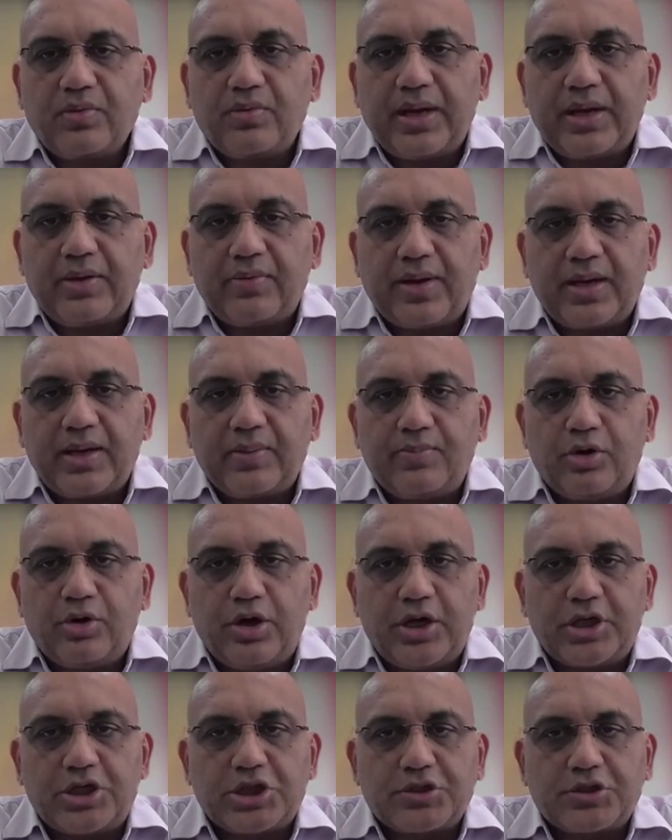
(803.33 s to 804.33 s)
very
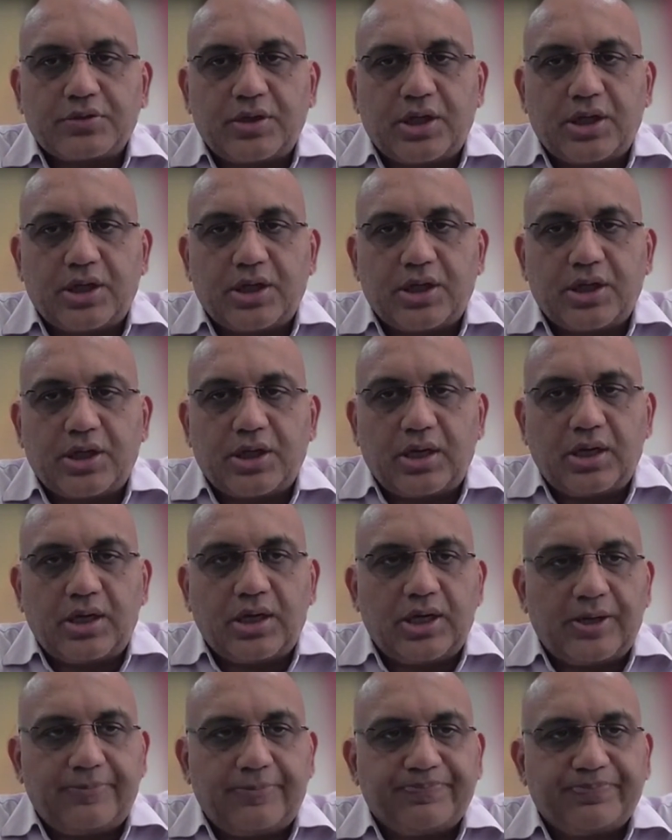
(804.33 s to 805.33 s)
bullish in
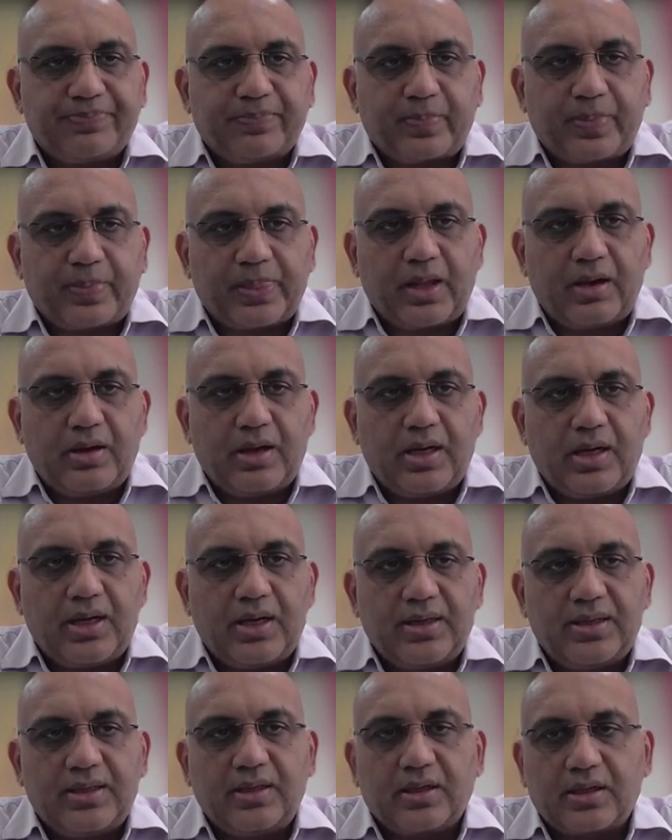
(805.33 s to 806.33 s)

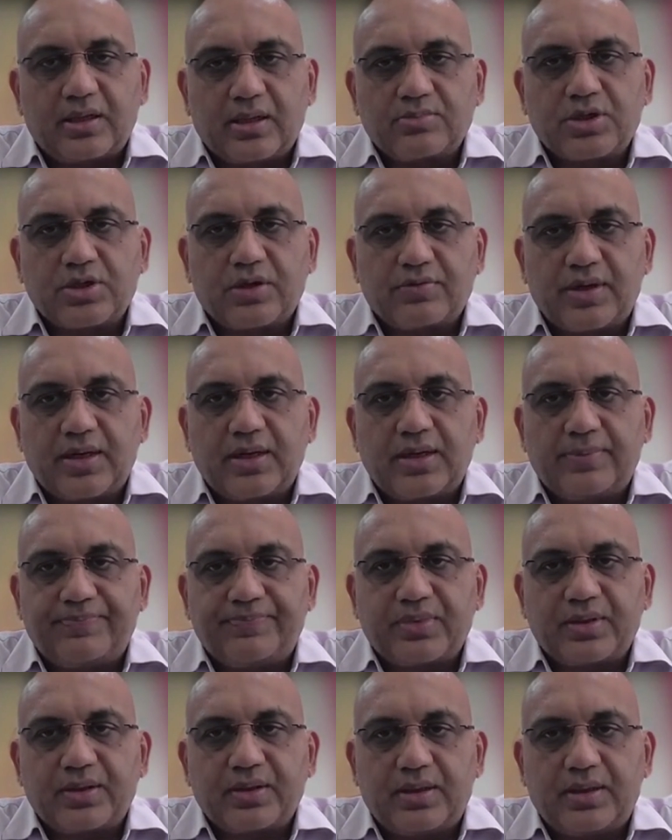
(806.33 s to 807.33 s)
the terms of
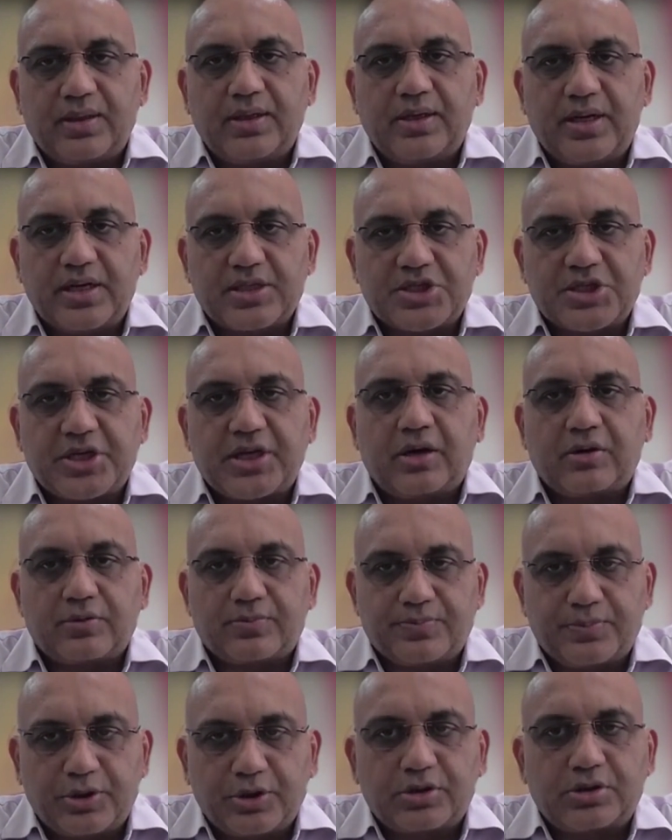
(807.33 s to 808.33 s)
the industry
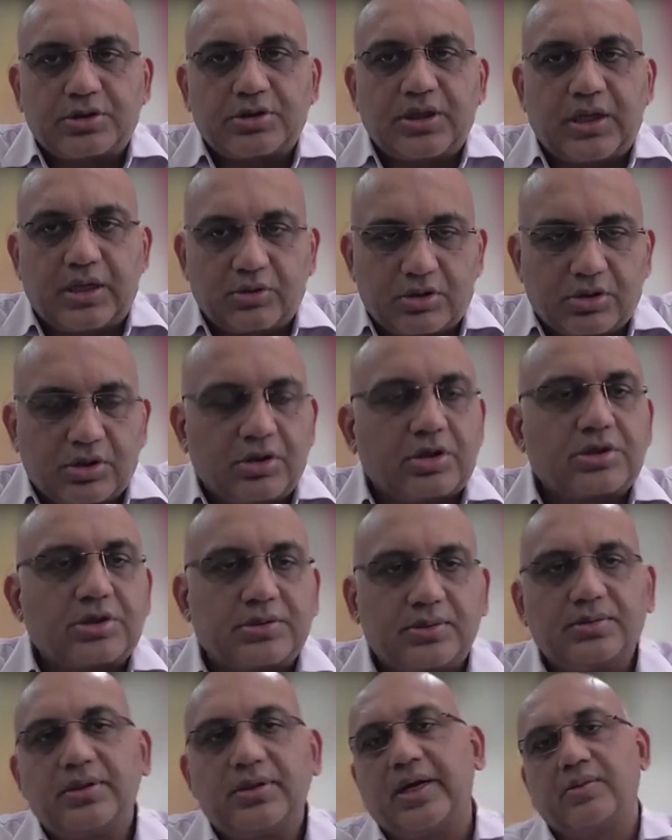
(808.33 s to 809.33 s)
outlook
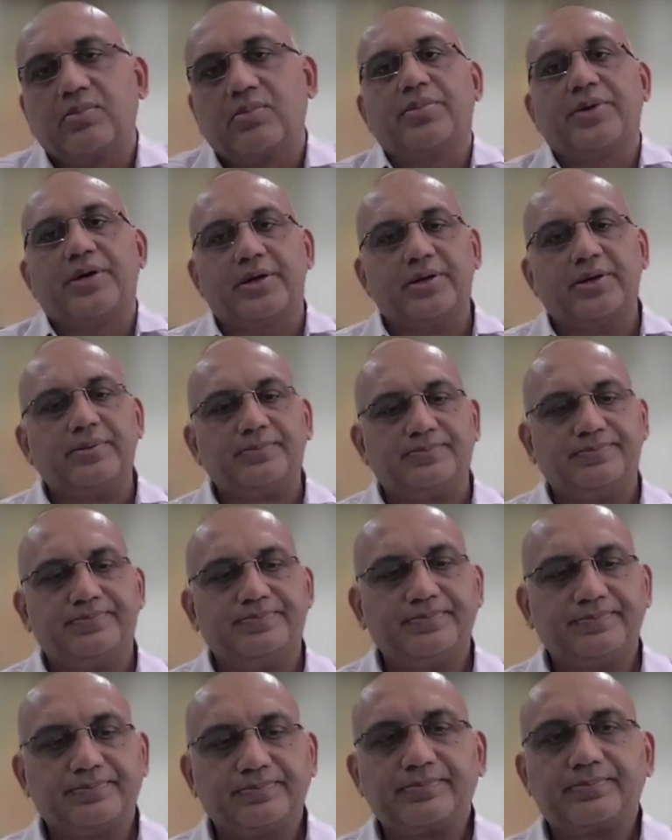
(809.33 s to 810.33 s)
at the moment.
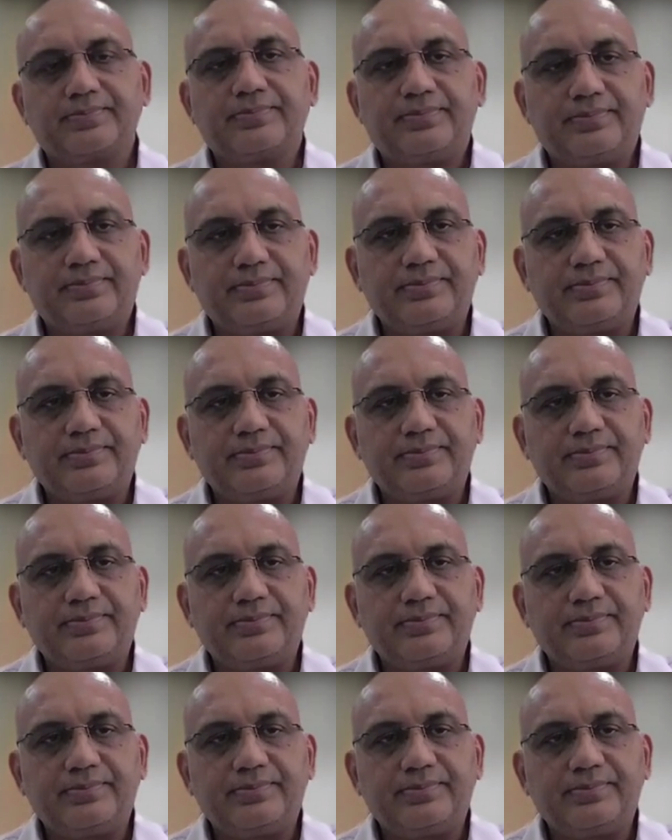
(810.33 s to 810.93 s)
Yeah.